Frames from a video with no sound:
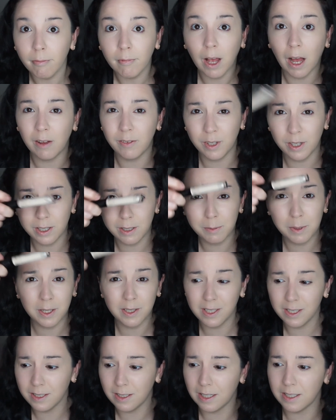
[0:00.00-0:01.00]
Have you heard about
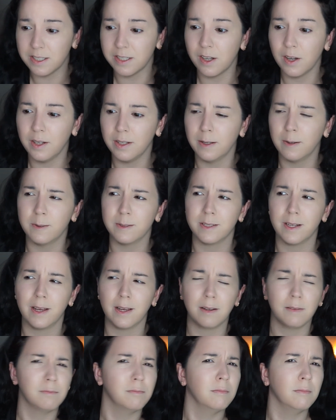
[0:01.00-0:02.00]
it? I saw it and I was
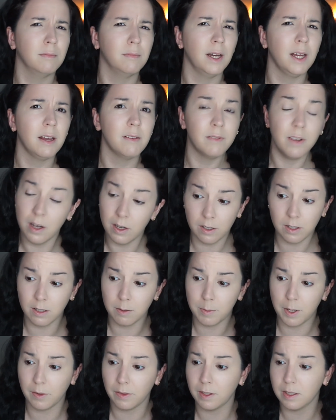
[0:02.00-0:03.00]
like, I have not heard
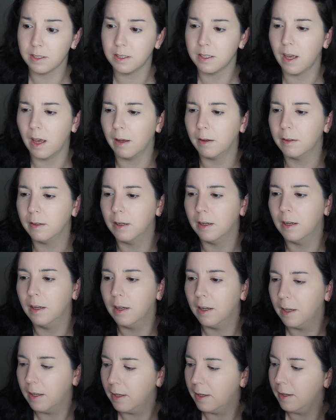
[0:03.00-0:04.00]
about this yet.
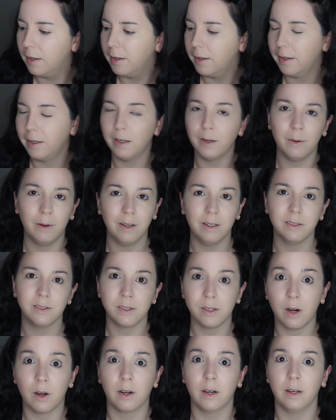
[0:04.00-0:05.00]
Anyway,
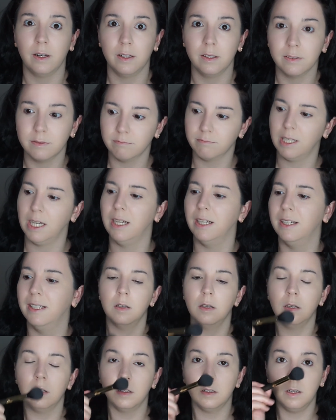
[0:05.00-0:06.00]
sorry.
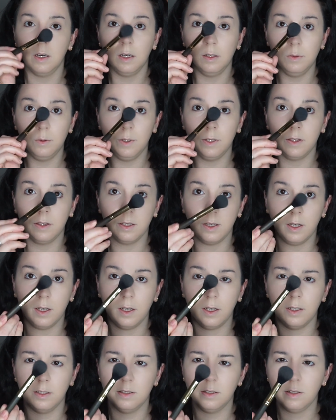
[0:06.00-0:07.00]
Now with
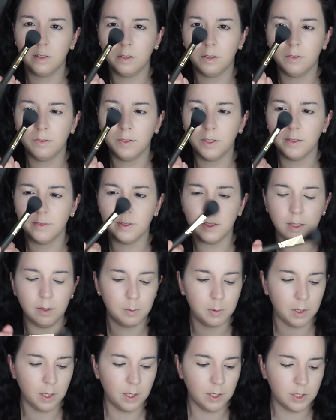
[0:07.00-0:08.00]
a little fluffy
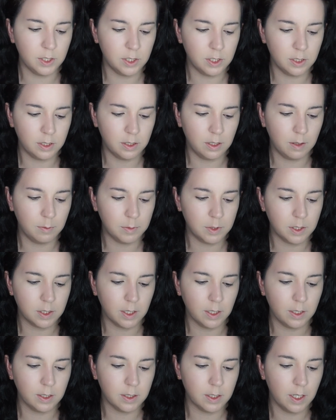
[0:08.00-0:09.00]
brush, I'm just
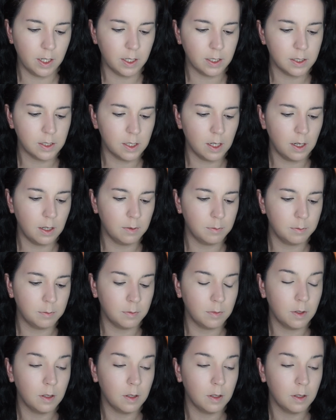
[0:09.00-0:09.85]
gonna take some